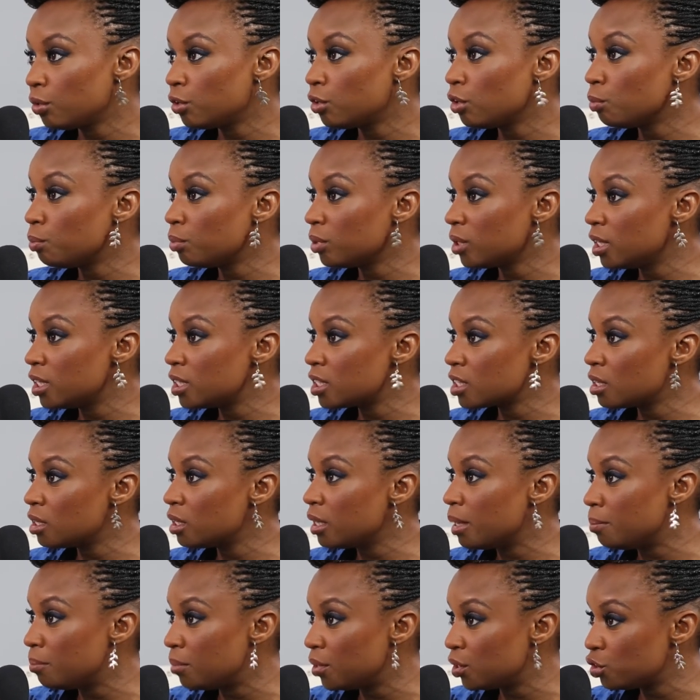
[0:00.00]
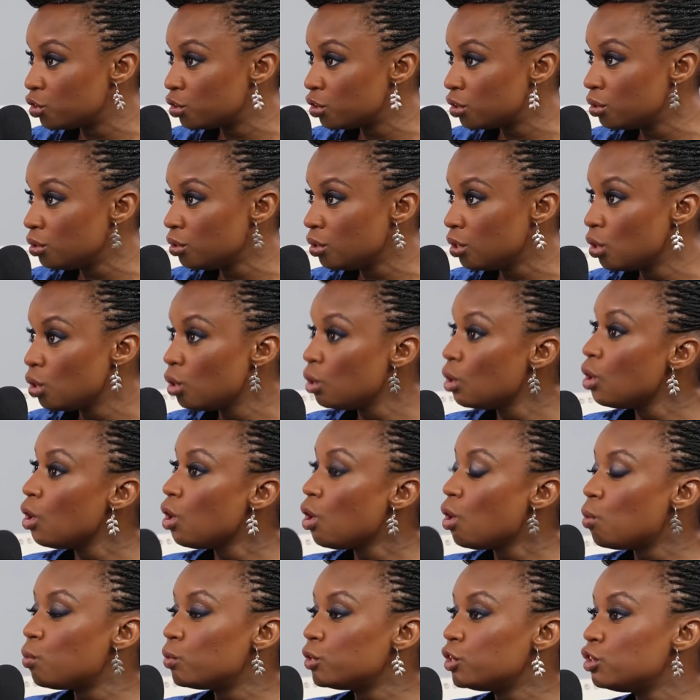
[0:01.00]
your political ambition,
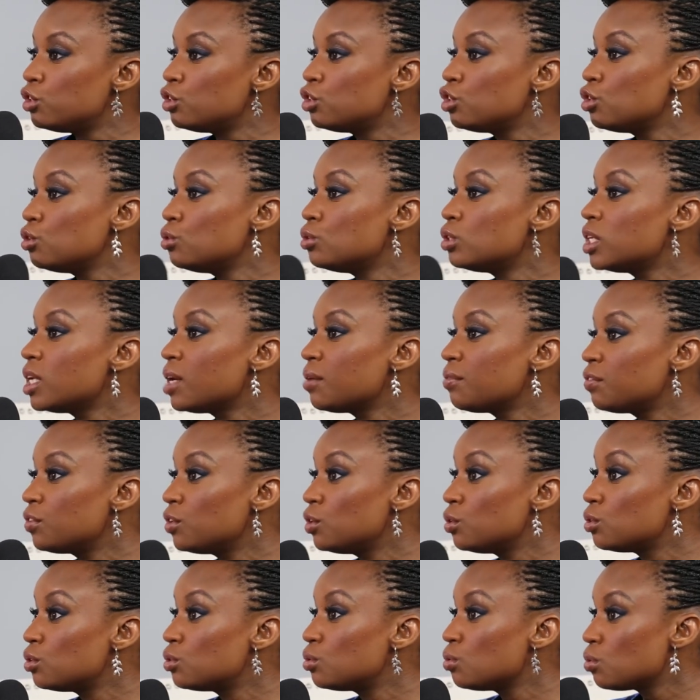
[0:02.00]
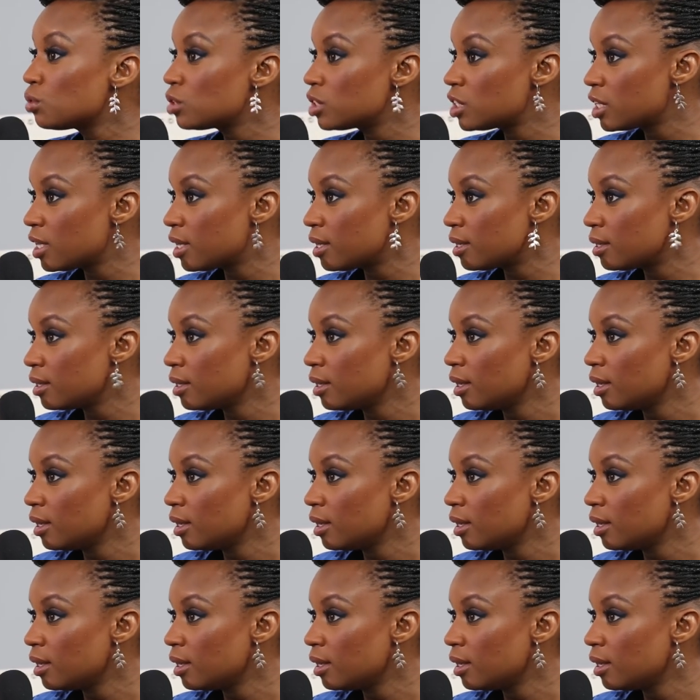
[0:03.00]
or would you choose love for your daughter?